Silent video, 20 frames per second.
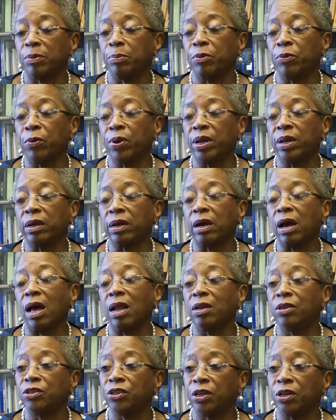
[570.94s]
marine
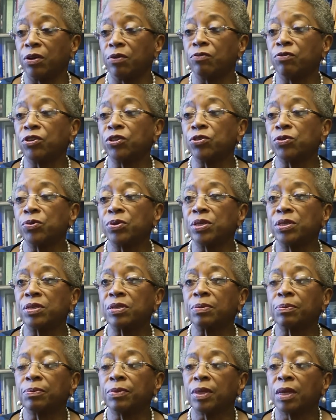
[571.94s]
ecology, and our fisheries.
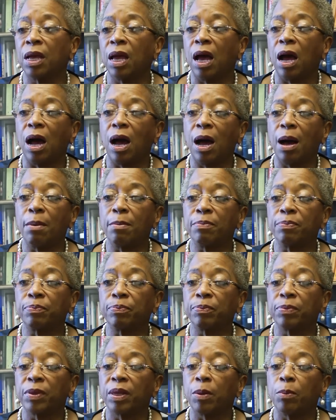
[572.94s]

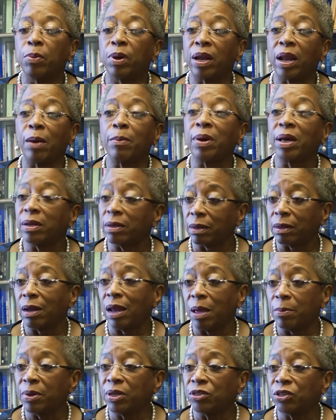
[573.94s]
But I'm on the
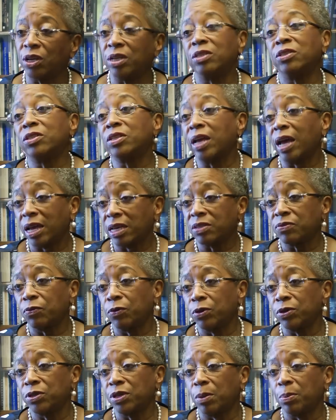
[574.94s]
climate change task
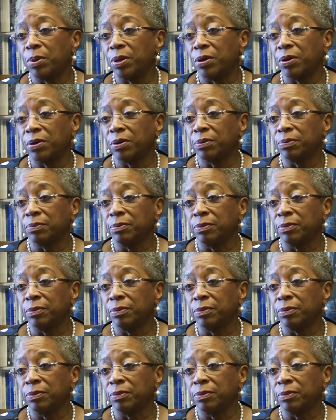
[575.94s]
force up here.